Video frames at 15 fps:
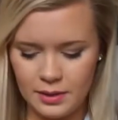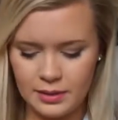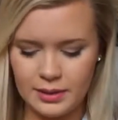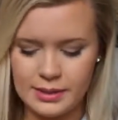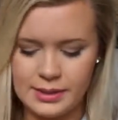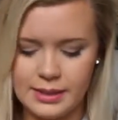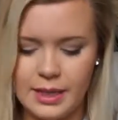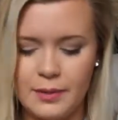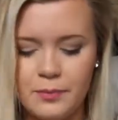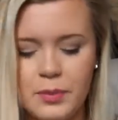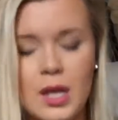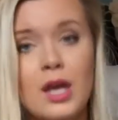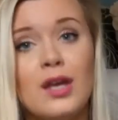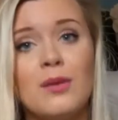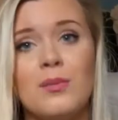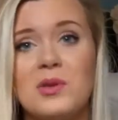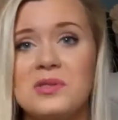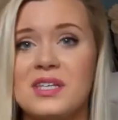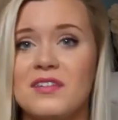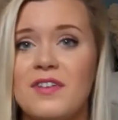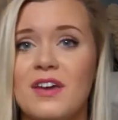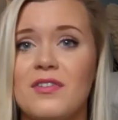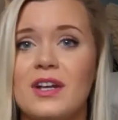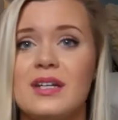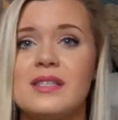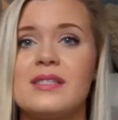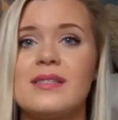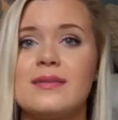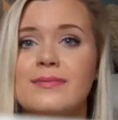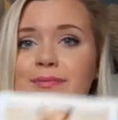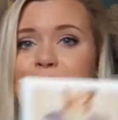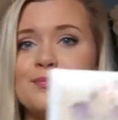Let's see. Music favorites.